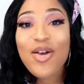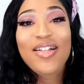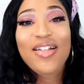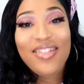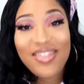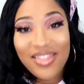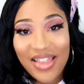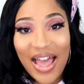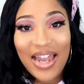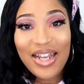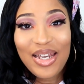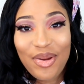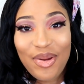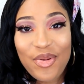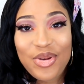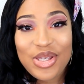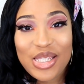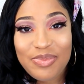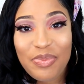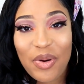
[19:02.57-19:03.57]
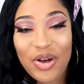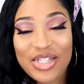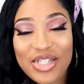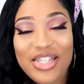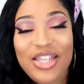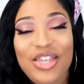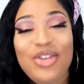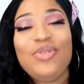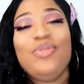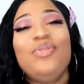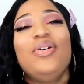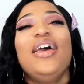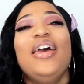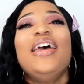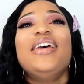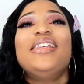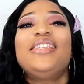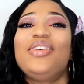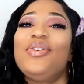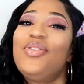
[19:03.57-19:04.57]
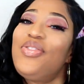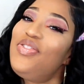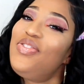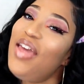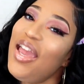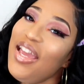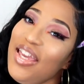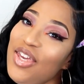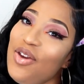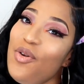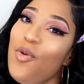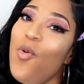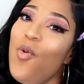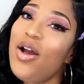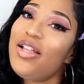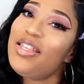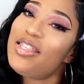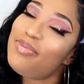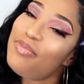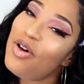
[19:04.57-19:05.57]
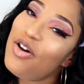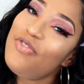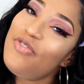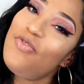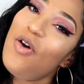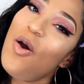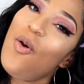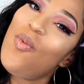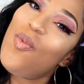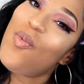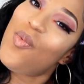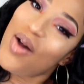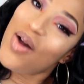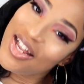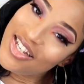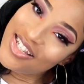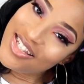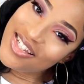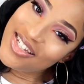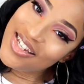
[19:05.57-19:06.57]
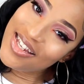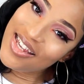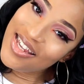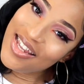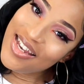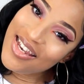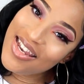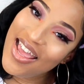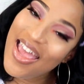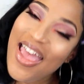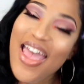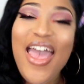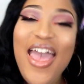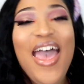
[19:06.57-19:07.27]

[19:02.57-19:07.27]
will gladly respond to you. So thank you once more for watching.